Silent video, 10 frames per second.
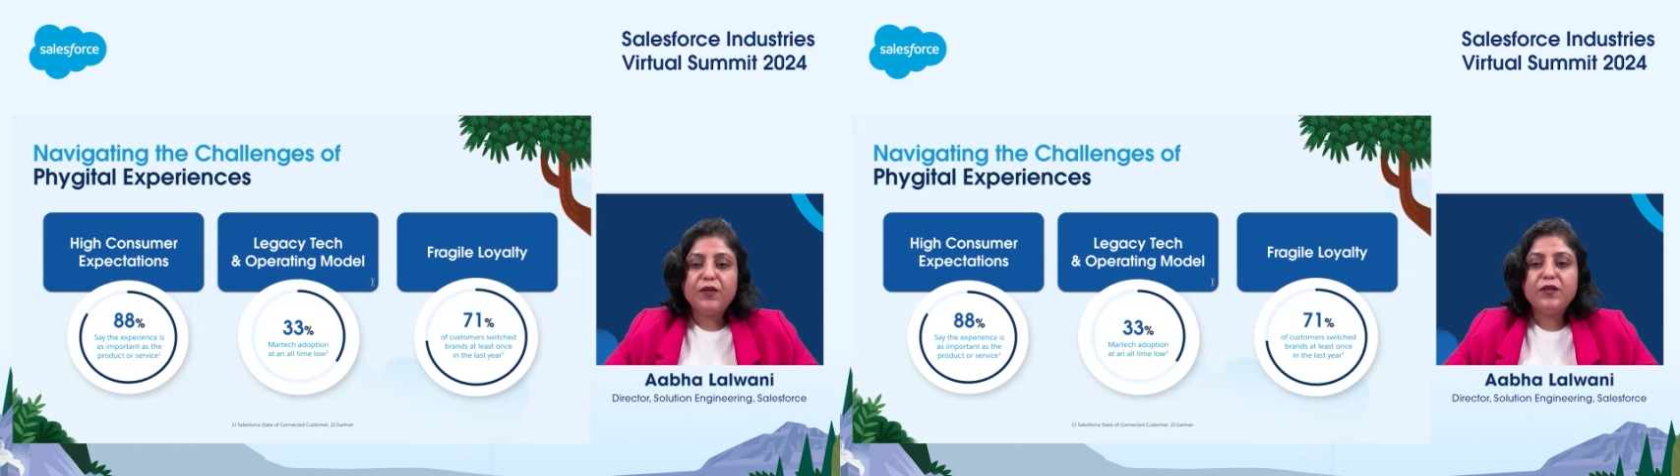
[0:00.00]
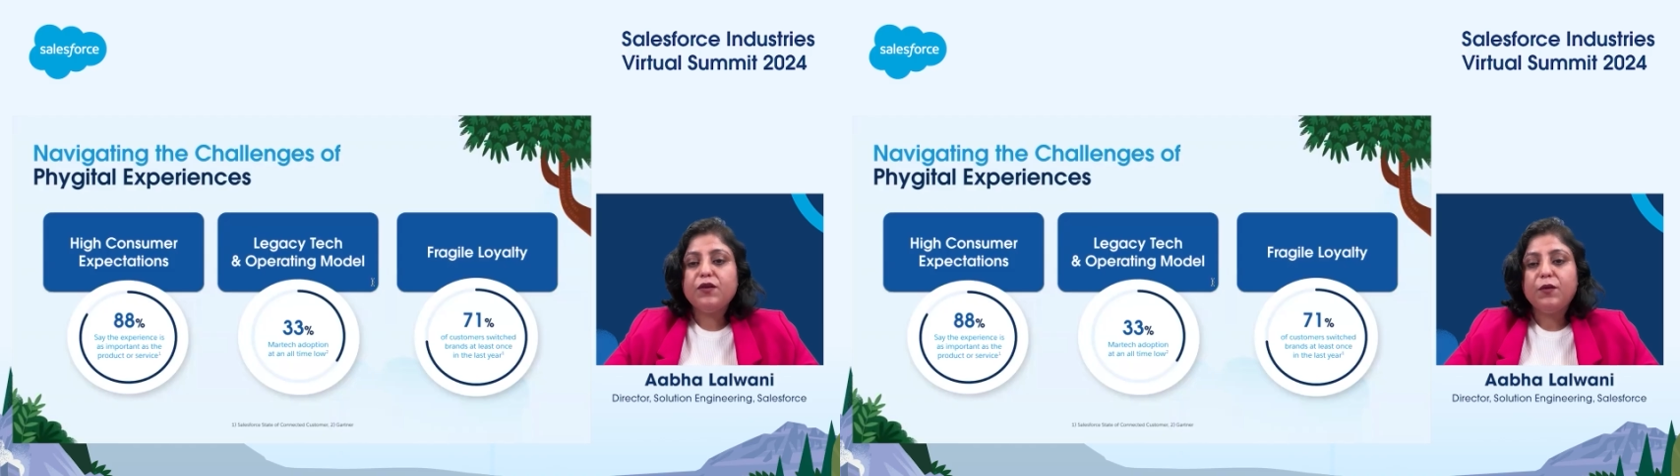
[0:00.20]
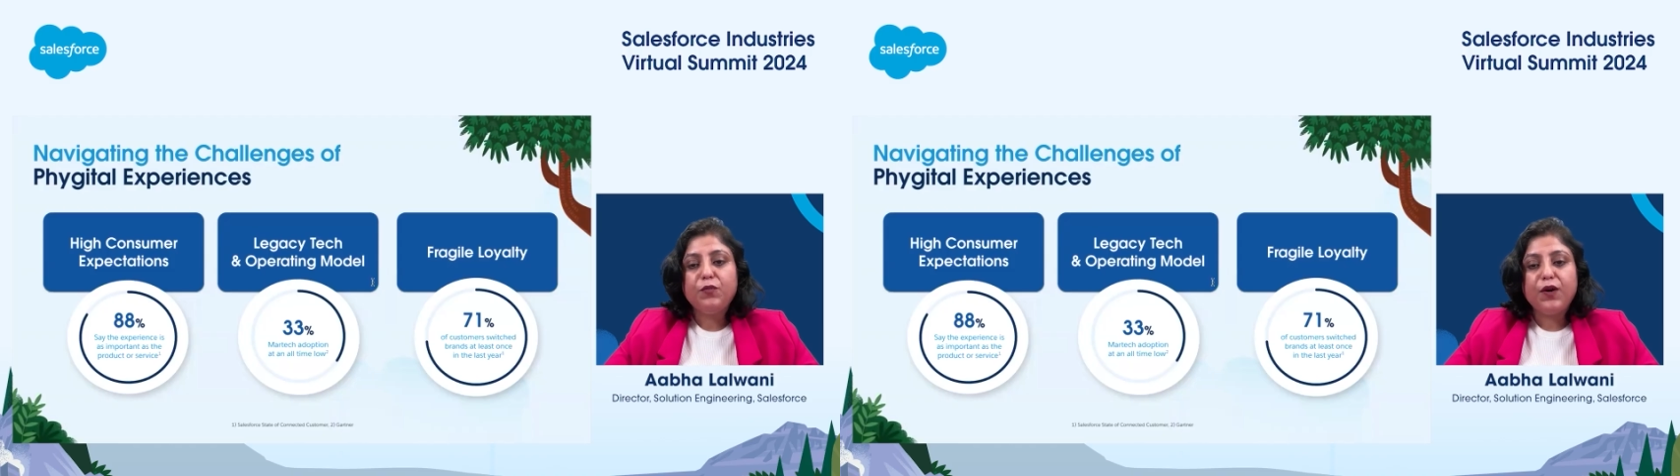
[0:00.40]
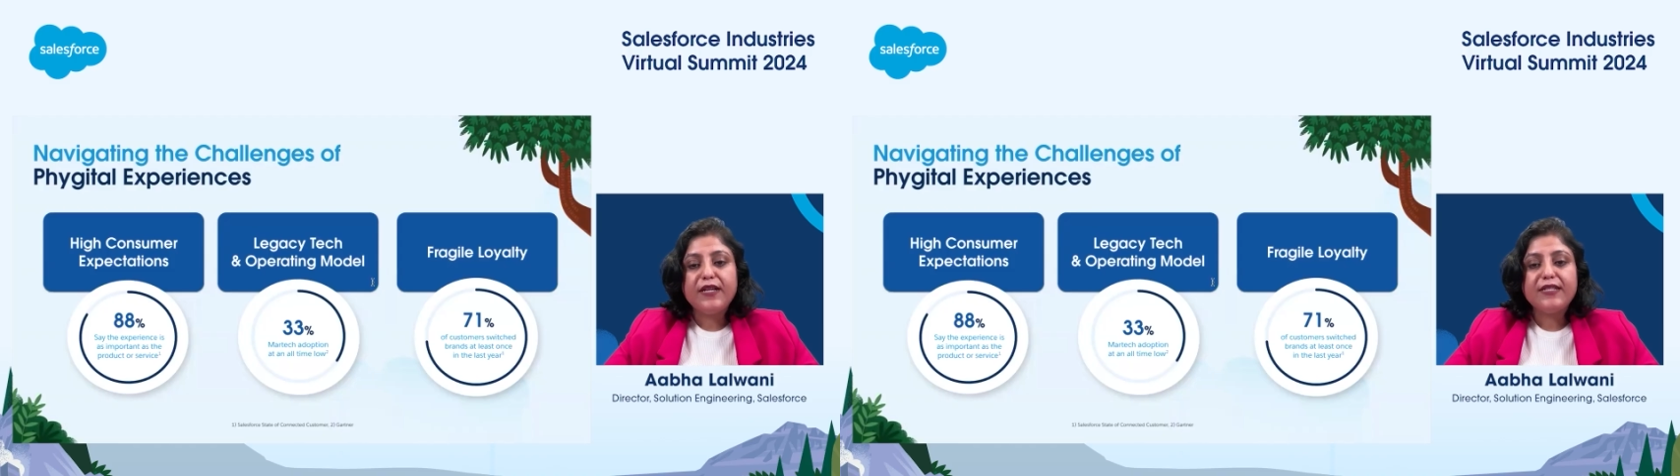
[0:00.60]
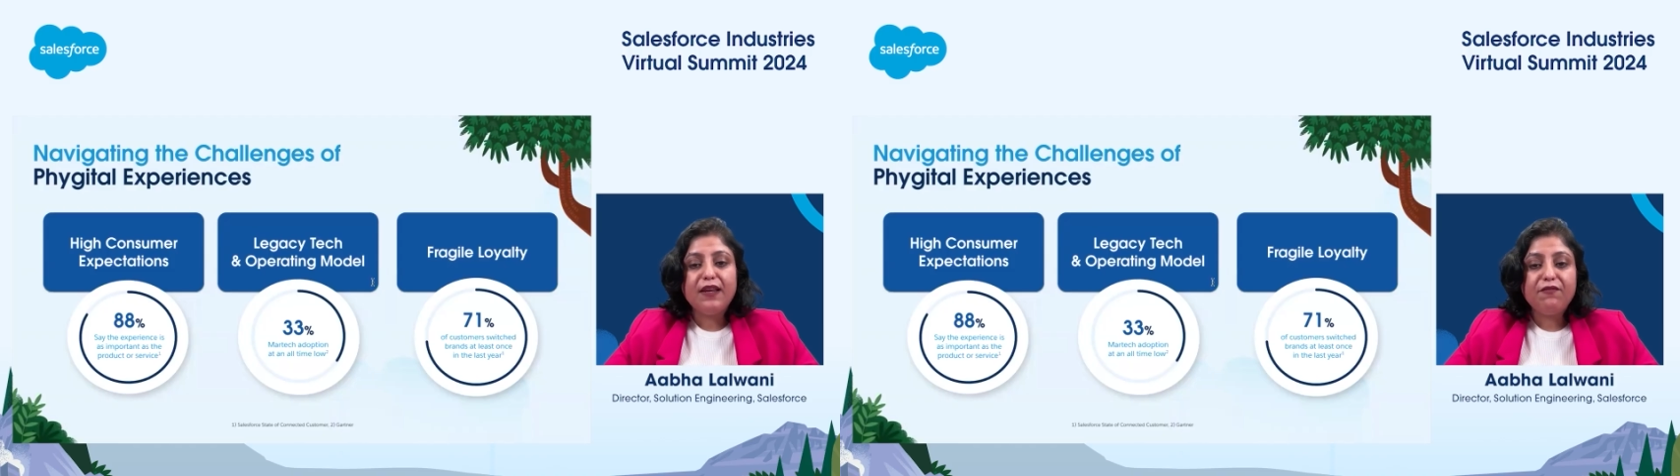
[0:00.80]
focus on
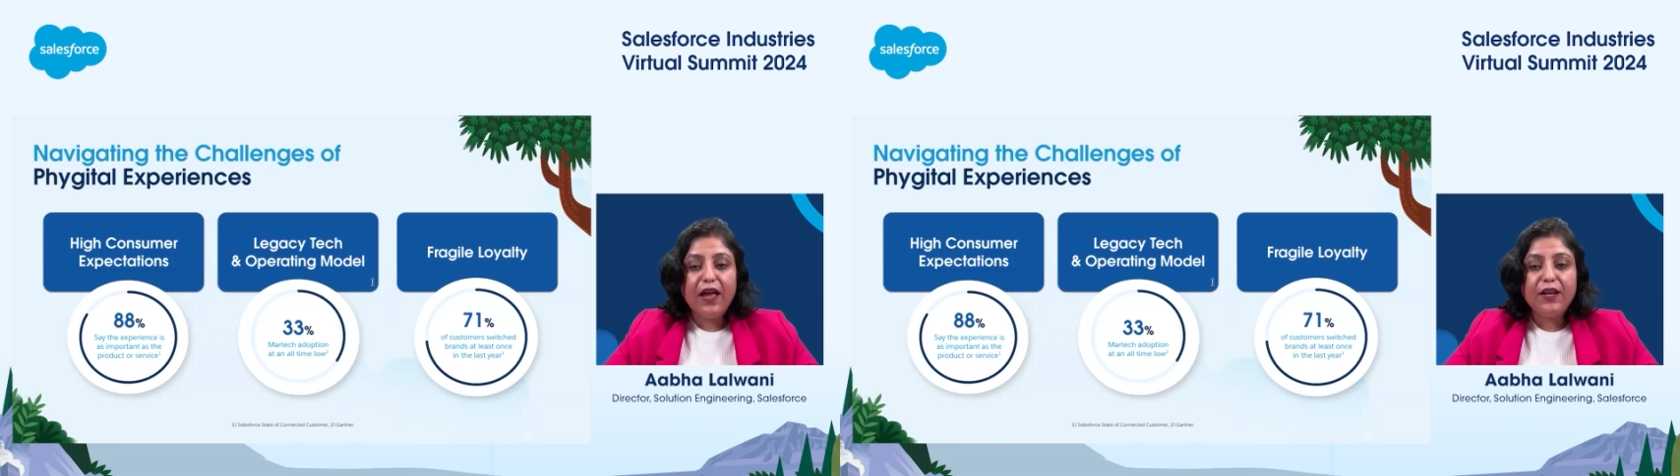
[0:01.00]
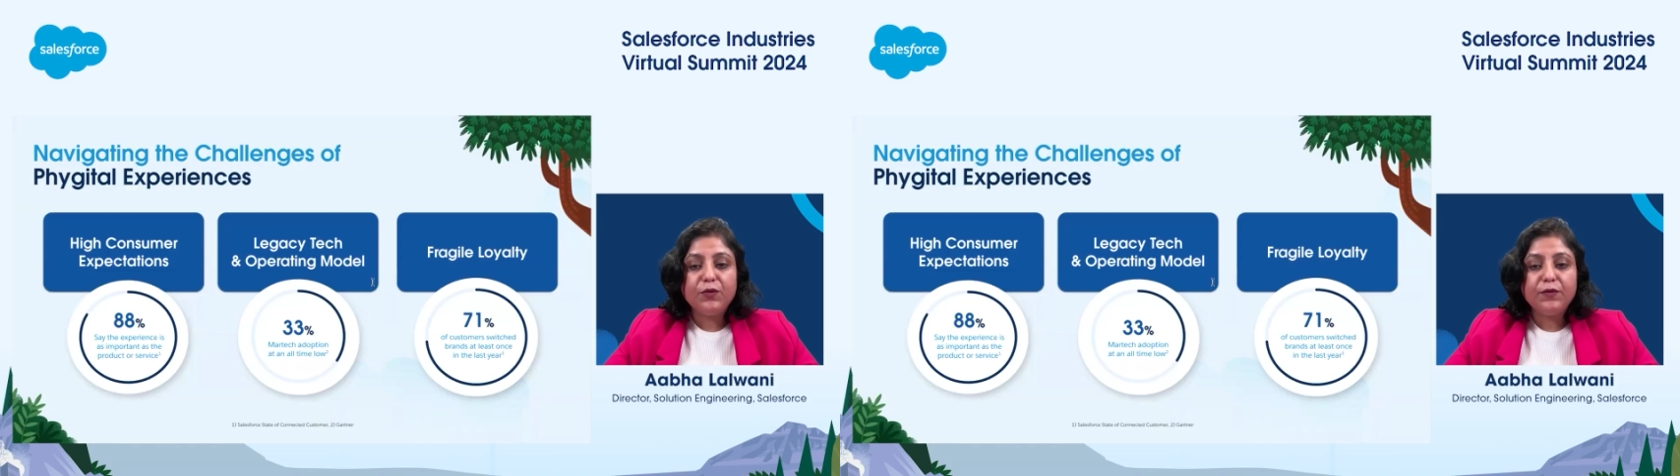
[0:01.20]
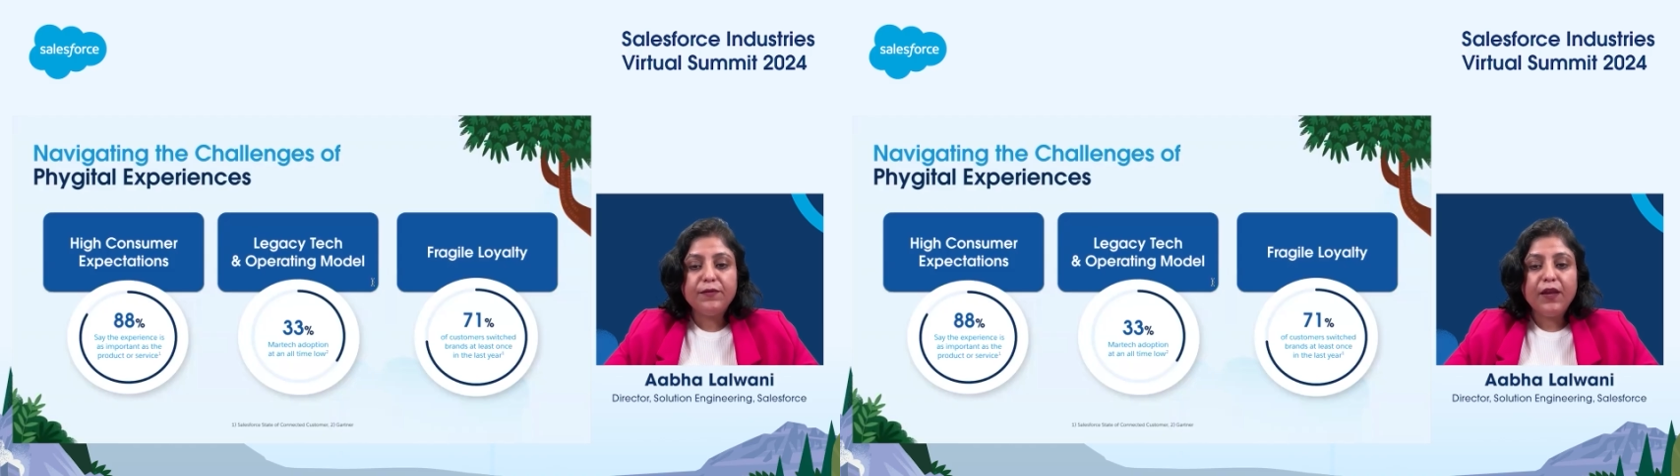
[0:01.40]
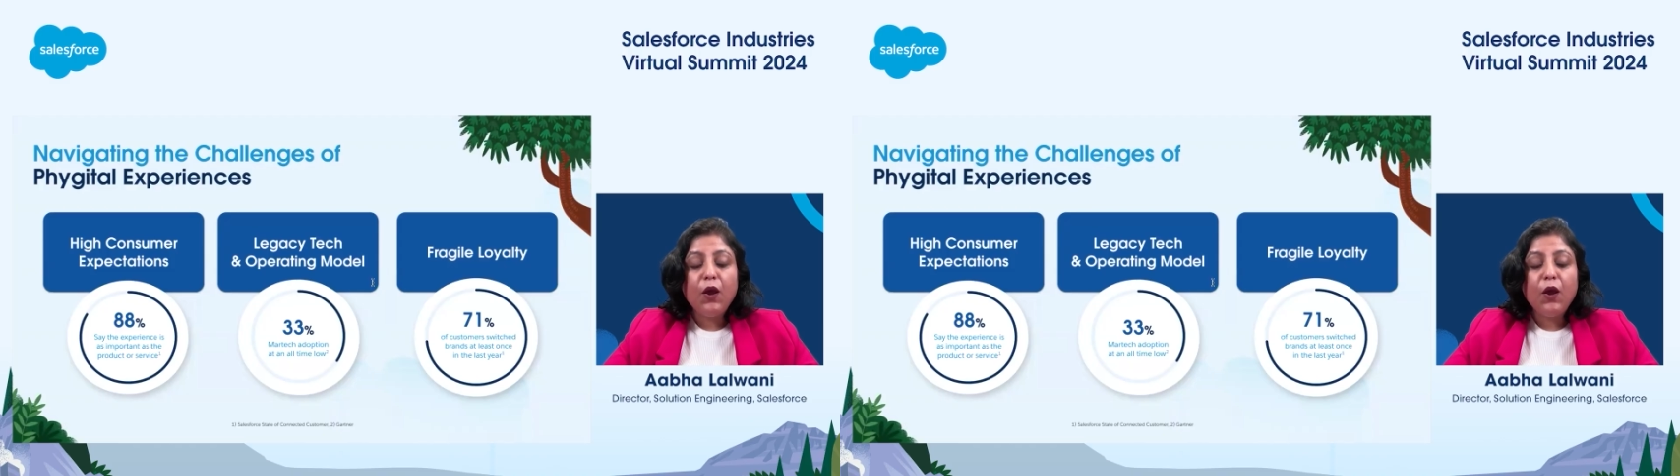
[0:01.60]
price and value.